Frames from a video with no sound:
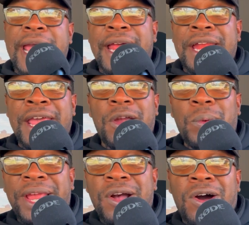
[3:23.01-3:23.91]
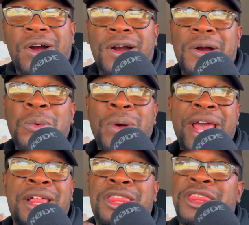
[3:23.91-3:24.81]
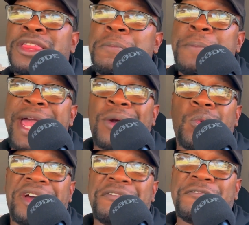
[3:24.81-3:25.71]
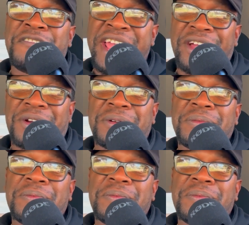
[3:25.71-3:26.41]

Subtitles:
And here we are with the big one, fear.